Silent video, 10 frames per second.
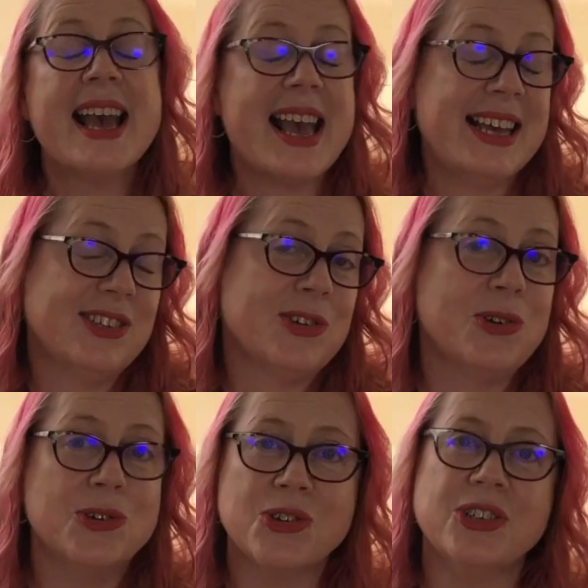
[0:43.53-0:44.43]

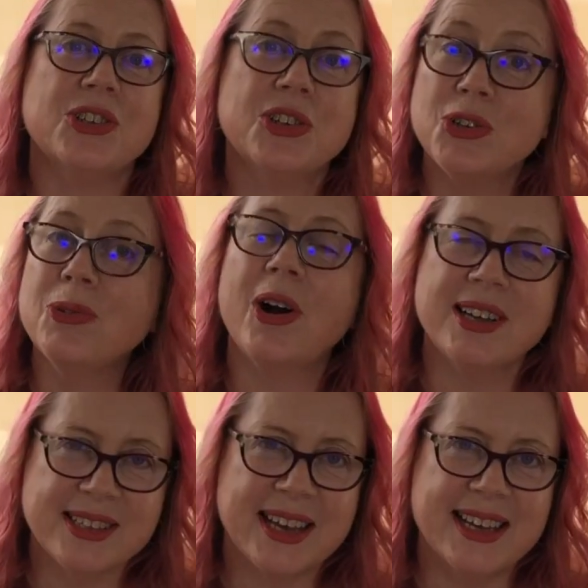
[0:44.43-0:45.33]
excursion to do
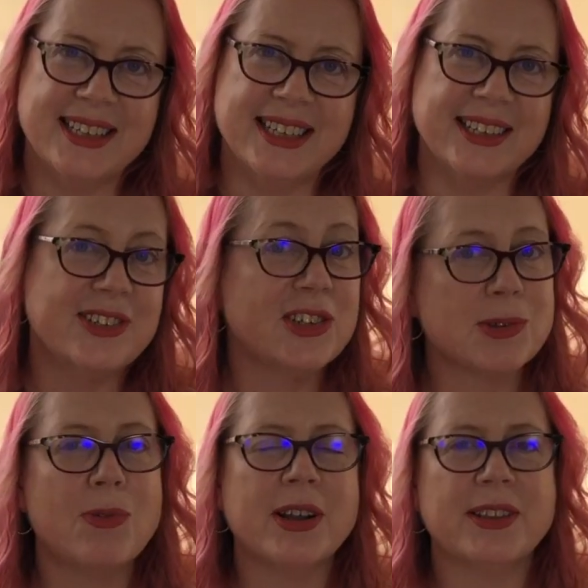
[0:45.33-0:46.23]
ice skating,
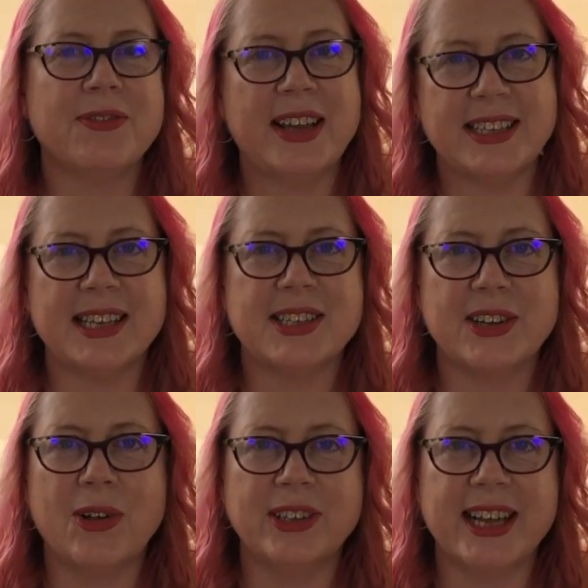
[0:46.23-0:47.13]
just one of the fantastic
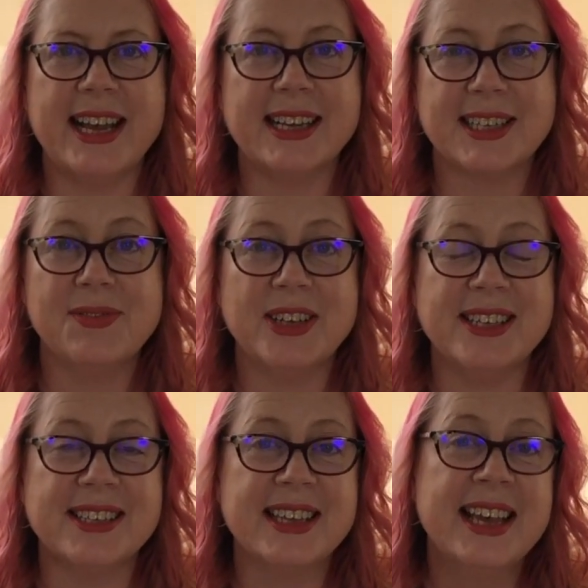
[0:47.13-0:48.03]
holiday
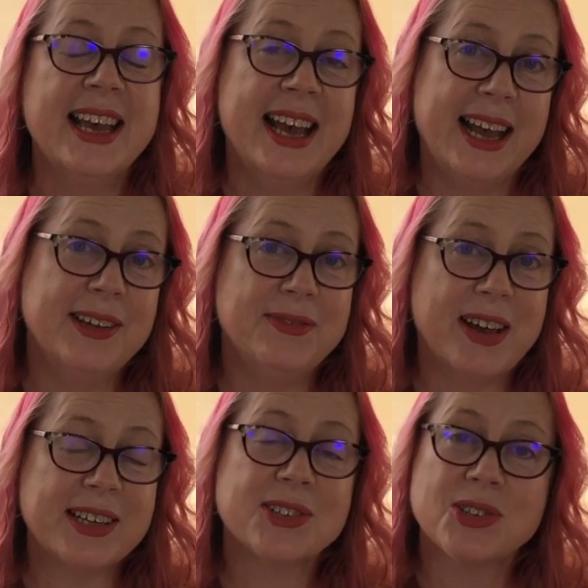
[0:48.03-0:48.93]
activities. And in
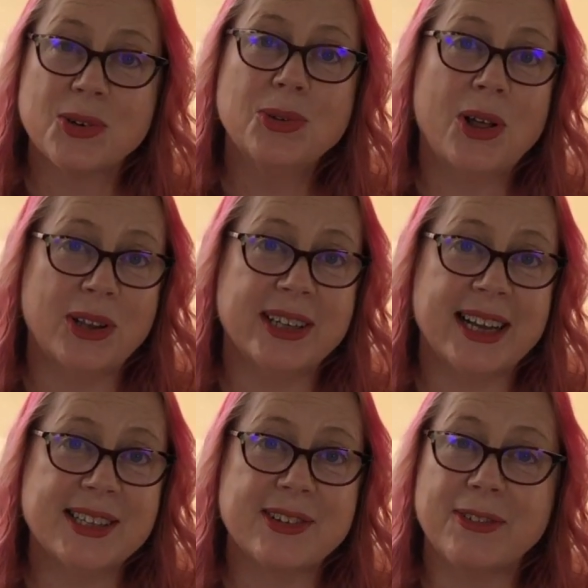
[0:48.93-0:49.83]
fact, school
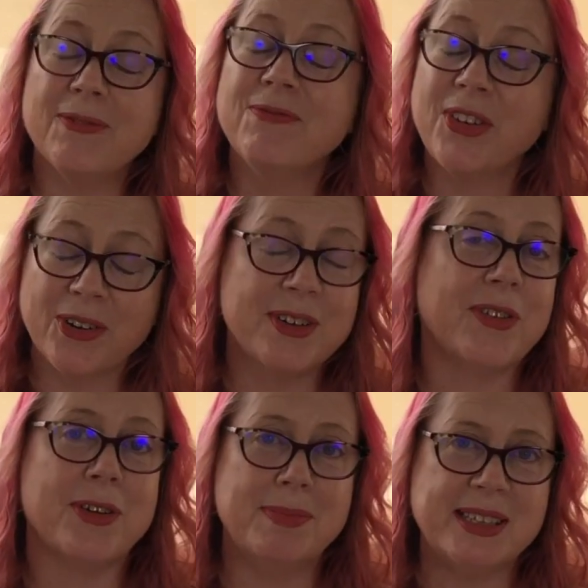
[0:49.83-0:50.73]
holidays are a very,
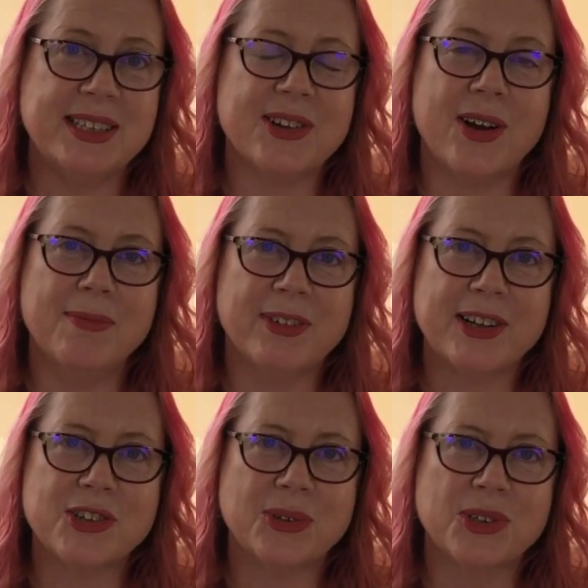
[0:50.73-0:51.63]
very busy time for our
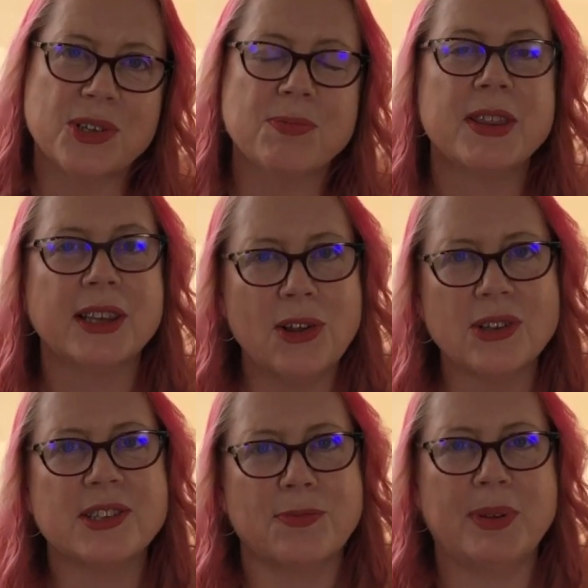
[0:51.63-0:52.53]
shelters with
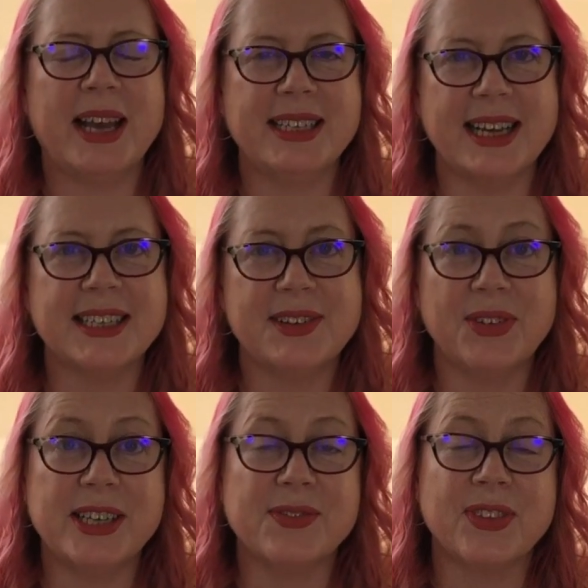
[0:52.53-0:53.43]
lots of planned
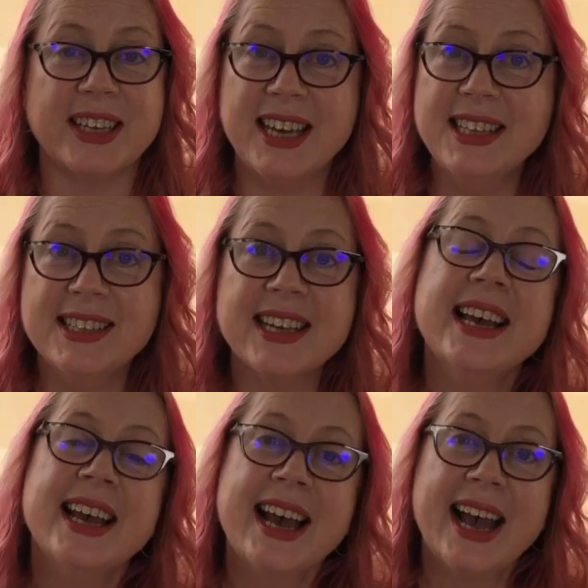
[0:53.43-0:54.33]
activities for the kids
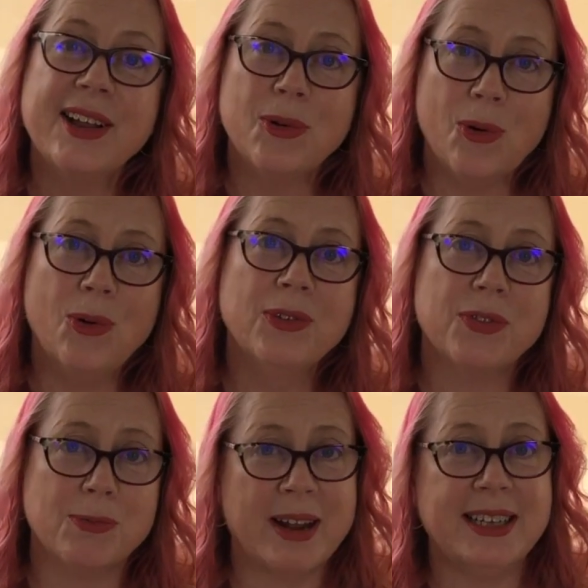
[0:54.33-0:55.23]
and all of
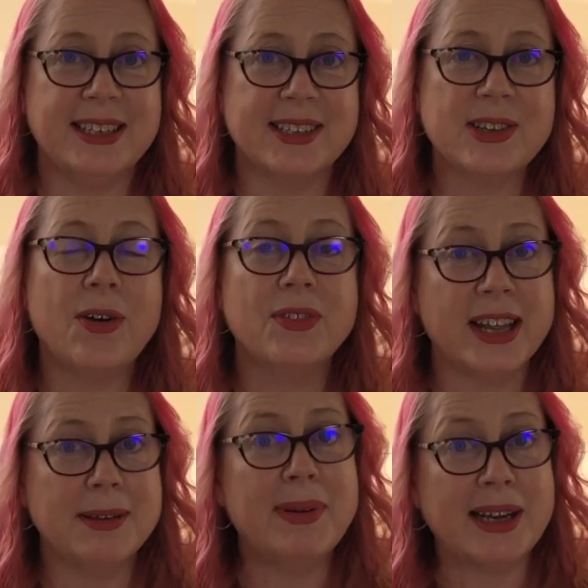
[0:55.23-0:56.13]
the readiness of
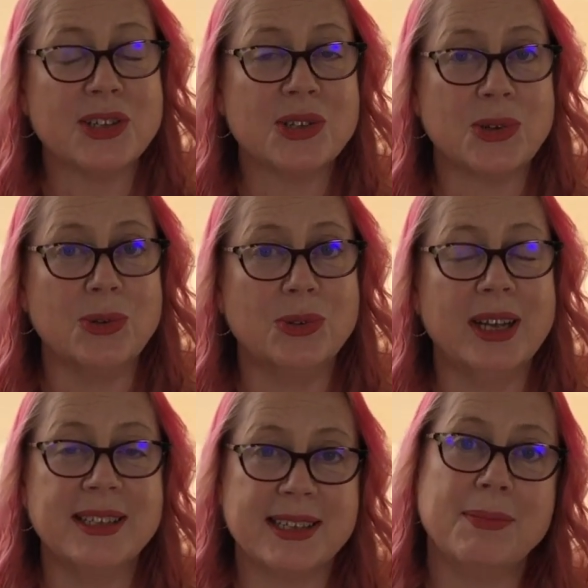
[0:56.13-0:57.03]
getting back to school,
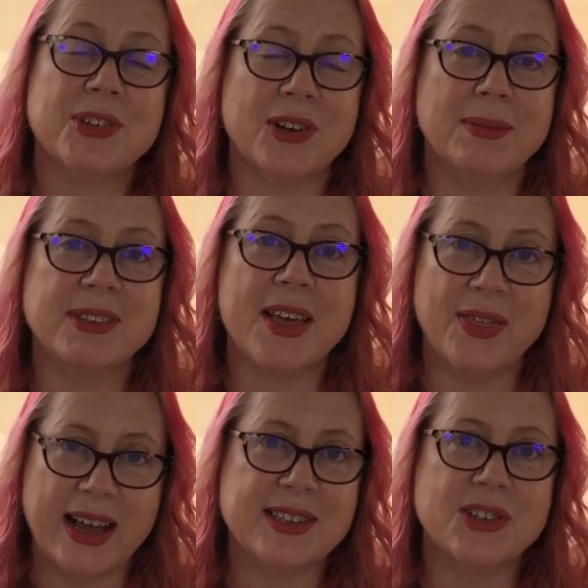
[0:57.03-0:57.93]
and sometimes
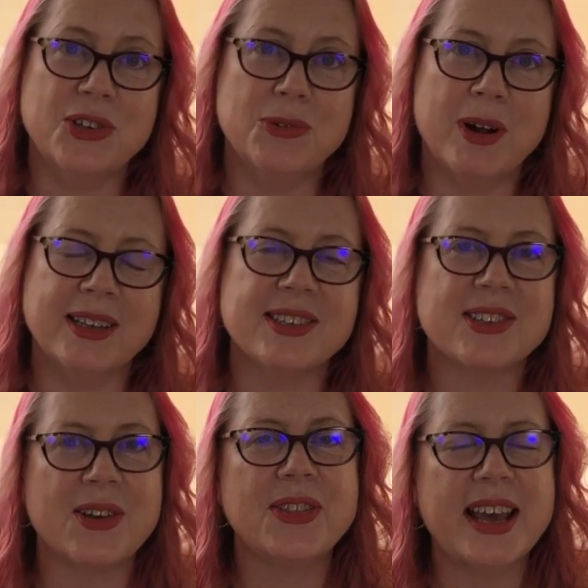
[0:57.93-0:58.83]
that's a new one.
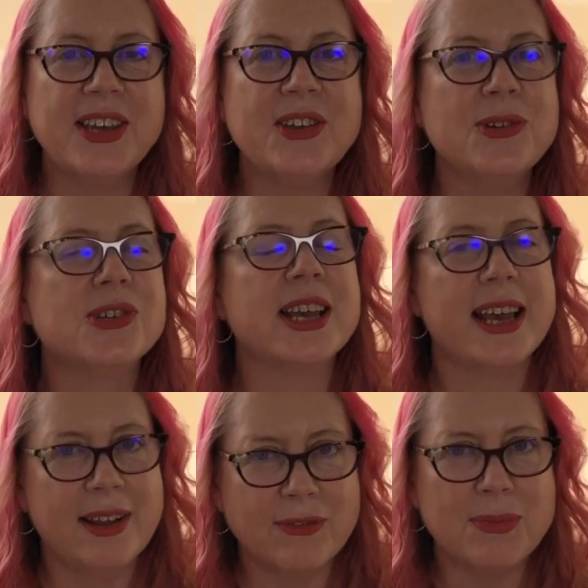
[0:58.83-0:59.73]
So thank you to
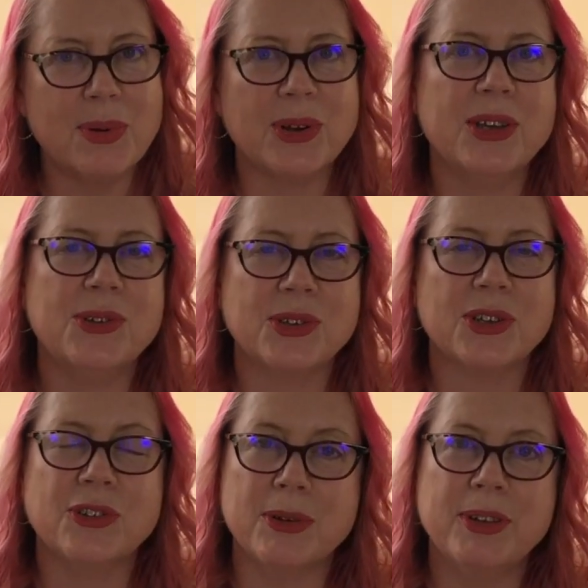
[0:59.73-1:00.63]
everybody who's
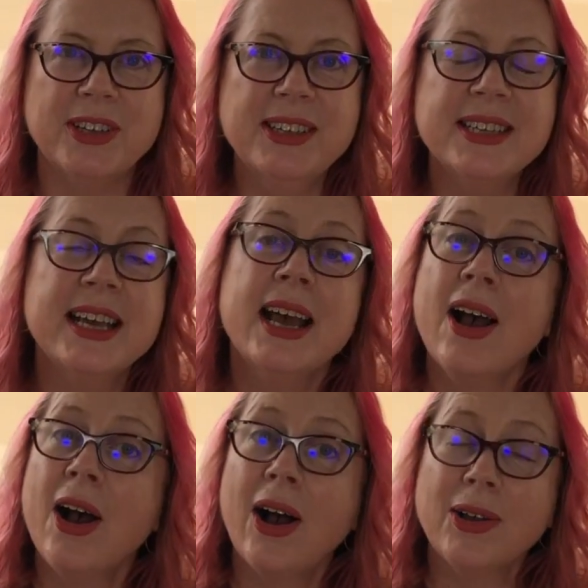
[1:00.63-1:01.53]
contributed.
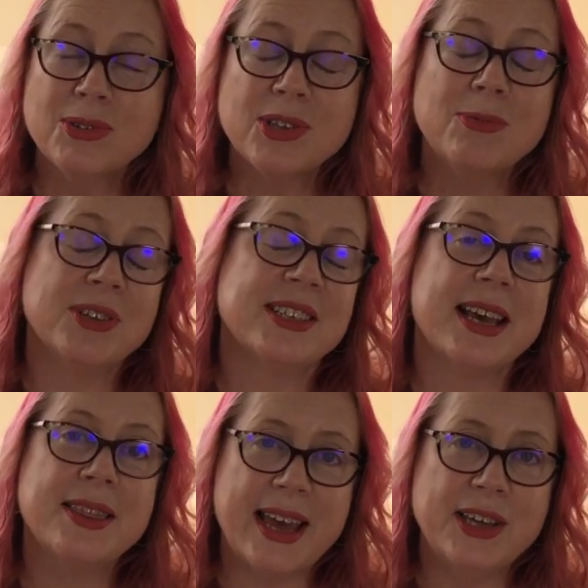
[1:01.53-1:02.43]
I also want to
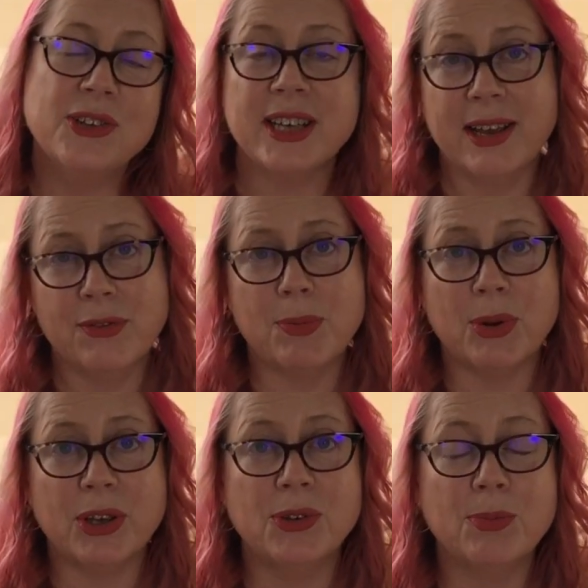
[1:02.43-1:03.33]
say thank you to
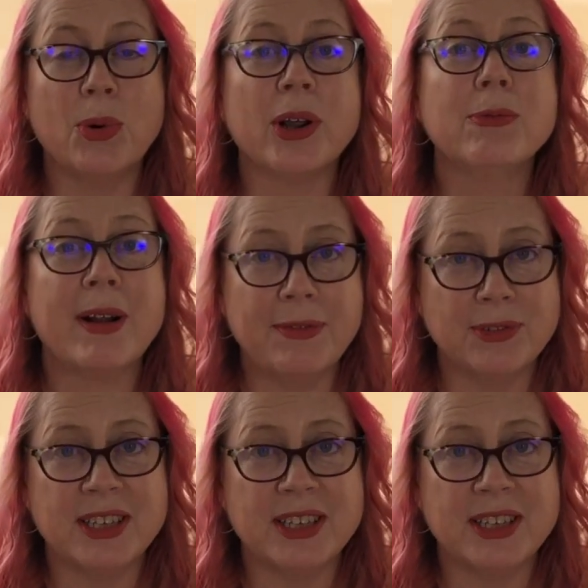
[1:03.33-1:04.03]
everybody who bought a raffle